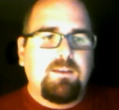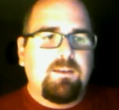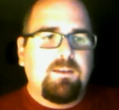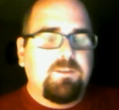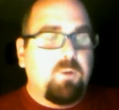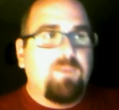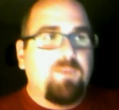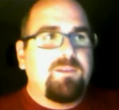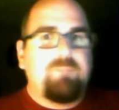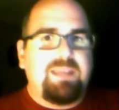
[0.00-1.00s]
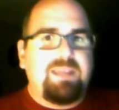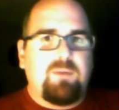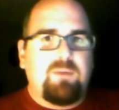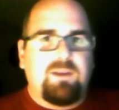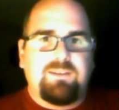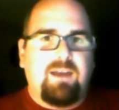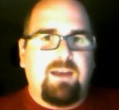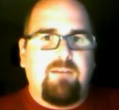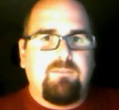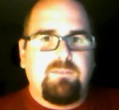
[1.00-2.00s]
No one's going to beat anyone else
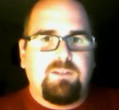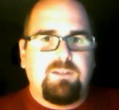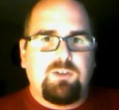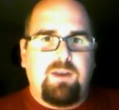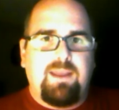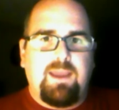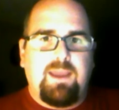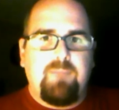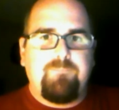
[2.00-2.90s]
out in training camp.